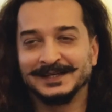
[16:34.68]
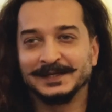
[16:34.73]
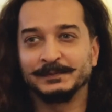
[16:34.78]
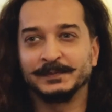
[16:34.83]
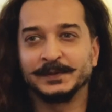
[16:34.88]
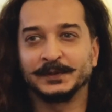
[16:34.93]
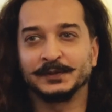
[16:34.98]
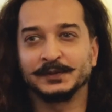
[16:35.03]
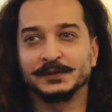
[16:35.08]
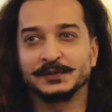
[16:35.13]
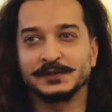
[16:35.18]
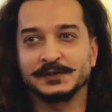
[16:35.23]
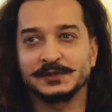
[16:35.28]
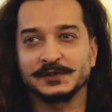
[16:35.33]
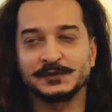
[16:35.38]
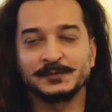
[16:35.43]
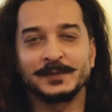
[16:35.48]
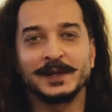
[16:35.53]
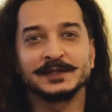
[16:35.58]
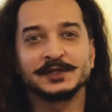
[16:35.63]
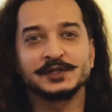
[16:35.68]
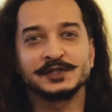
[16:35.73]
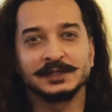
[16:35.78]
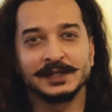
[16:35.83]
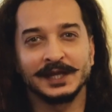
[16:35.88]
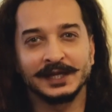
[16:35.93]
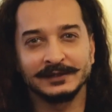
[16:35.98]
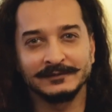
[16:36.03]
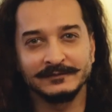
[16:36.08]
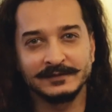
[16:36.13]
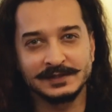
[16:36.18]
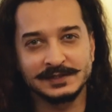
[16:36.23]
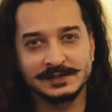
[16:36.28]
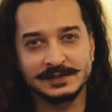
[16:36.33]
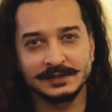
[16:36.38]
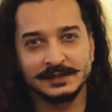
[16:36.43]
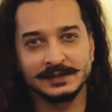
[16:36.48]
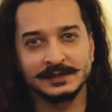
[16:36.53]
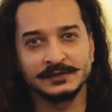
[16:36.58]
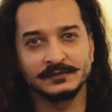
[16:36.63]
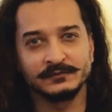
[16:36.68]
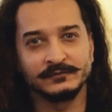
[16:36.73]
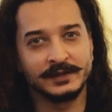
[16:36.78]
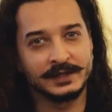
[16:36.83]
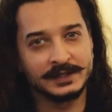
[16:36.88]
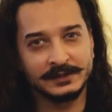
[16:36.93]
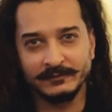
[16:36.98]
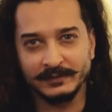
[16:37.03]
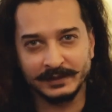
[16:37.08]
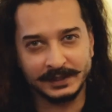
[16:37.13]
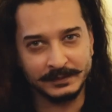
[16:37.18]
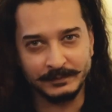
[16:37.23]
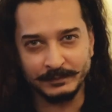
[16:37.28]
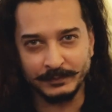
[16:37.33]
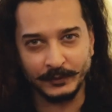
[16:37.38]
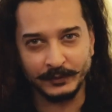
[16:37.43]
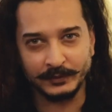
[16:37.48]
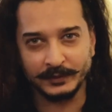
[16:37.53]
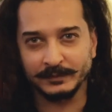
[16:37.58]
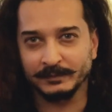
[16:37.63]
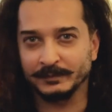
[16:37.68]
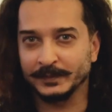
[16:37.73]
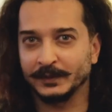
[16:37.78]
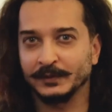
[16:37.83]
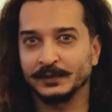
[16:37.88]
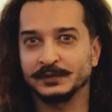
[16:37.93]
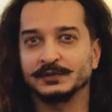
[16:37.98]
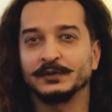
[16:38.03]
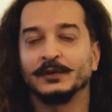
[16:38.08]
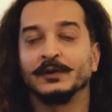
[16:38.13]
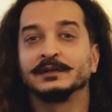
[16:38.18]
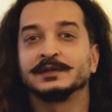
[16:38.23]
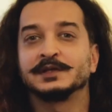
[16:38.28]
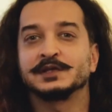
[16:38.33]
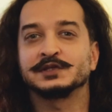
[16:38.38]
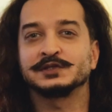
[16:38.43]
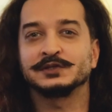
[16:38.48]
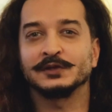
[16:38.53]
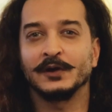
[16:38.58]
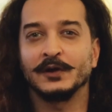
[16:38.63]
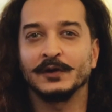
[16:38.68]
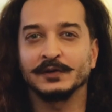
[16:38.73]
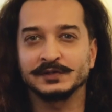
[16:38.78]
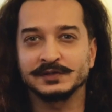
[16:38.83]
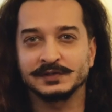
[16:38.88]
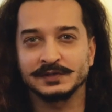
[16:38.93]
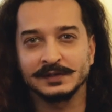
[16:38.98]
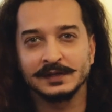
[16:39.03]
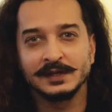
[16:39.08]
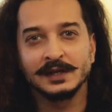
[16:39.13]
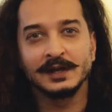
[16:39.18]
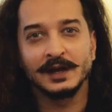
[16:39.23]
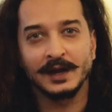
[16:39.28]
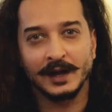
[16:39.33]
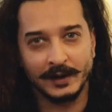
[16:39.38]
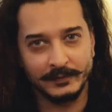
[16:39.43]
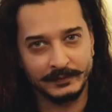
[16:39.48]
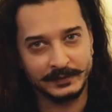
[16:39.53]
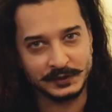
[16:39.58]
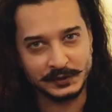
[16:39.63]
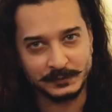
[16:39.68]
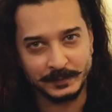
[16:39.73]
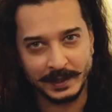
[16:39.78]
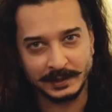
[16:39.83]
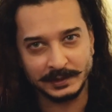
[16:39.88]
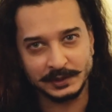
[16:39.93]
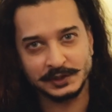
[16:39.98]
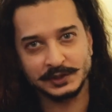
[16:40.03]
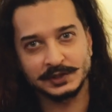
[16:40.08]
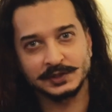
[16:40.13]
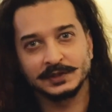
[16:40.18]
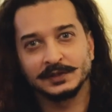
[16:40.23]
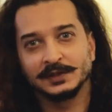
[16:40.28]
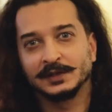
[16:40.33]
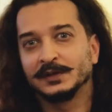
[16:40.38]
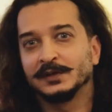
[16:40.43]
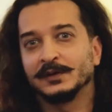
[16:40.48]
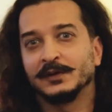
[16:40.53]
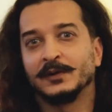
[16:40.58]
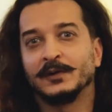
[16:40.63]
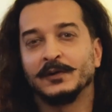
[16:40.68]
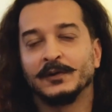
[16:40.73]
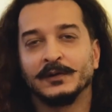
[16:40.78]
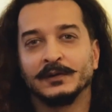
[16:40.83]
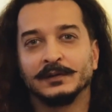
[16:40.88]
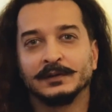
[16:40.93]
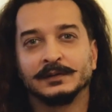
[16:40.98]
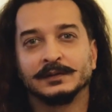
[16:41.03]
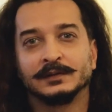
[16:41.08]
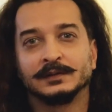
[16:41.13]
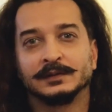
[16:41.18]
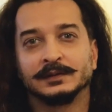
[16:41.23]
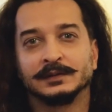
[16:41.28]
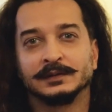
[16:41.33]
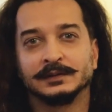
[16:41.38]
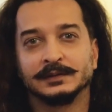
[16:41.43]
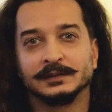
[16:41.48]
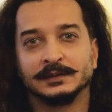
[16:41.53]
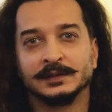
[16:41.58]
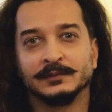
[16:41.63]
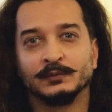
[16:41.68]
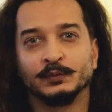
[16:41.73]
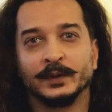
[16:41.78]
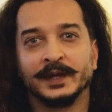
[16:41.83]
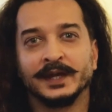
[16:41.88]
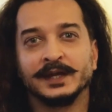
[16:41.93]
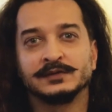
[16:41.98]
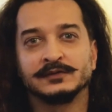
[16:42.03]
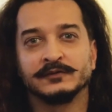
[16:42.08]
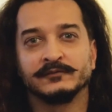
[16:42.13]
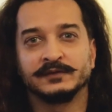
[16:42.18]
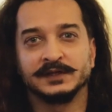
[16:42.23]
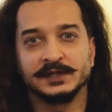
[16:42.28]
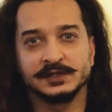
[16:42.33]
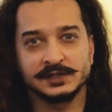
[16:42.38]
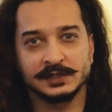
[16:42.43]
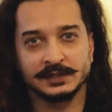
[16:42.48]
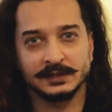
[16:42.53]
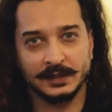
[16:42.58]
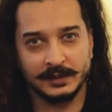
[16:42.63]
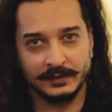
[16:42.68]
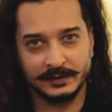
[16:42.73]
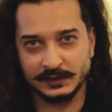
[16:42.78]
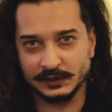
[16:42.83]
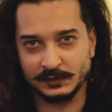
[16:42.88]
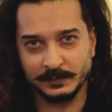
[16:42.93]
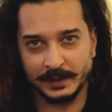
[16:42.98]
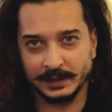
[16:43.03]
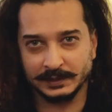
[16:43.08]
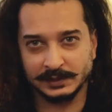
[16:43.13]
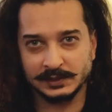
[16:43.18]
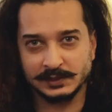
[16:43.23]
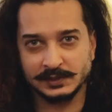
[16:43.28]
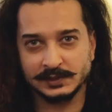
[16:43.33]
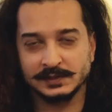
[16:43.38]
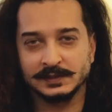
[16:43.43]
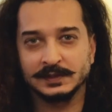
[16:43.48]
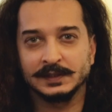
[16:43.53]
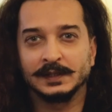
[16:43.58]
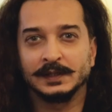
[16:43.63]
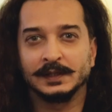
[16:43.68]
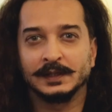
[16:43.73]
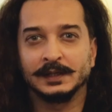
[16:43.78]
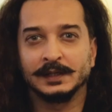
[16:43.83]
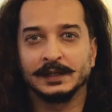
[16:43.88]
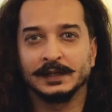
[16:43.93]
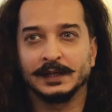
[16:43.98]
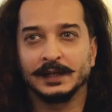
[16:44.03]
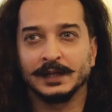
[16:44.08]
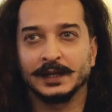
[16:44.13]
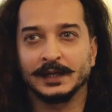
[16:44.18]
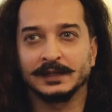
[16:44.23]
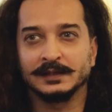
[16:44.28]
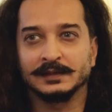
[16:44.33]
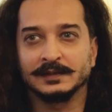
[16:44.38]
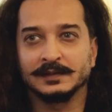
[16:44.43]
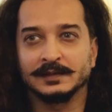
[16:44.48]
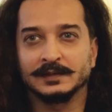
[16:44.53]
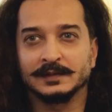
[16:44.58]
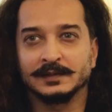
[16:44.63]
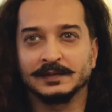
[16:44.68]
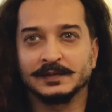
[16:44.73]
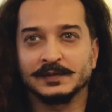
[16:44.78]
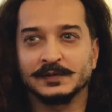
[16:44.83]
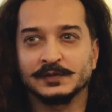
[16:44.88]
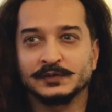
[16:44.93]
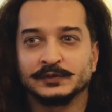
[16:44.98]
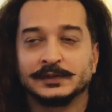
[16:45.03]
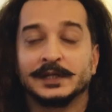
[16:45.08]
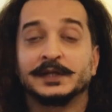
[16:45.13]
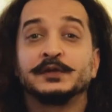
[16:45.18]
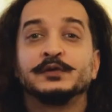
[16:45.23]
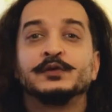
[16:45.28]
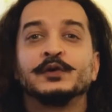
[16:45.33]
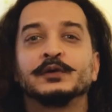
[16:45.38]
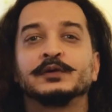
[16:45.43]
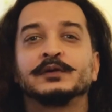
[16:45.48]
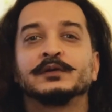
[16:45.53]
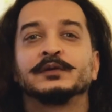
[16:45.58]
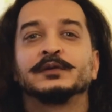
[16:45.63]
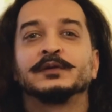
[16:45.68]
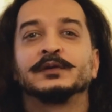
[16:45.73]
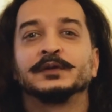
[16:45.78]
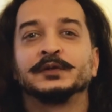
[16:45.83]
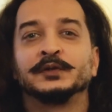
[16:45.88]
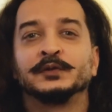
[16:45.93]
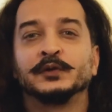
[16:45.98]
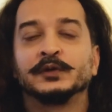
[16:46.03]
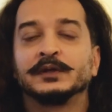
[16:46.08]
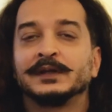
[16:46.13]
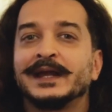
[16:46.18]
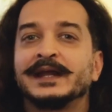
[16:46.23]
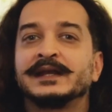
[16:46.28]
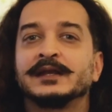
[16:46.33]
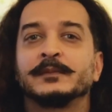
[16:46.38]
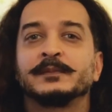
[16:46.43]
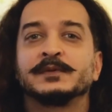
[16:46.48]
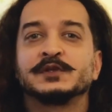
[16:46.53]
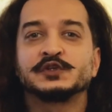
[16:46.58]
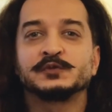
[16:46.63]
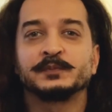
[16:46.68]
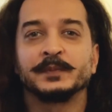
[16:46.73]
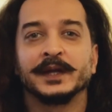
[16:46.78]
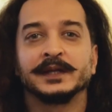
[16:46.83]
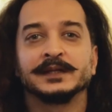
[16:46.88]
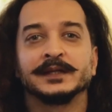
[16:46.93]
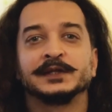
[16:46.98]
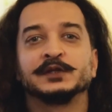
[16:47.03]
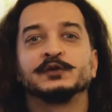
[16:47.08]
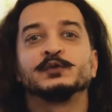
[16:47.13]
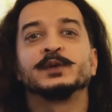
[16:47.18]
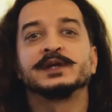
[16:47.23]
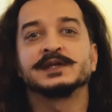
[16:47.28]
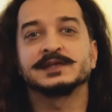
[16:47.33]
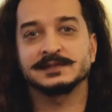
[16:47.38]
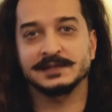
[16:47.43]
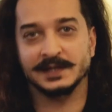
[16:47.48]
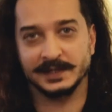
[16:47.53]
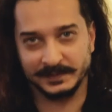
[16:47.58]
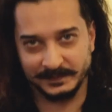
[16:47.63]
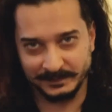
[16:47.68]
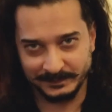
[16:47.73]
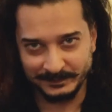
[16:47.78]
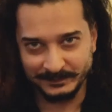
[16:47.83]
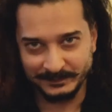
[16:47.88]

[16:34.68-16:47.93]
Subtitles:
because Spanish language is very, very important, because all the songs are in Spanish, all the ways of teaching are in Spanish, and so that you don't land up in Spain and you waste time.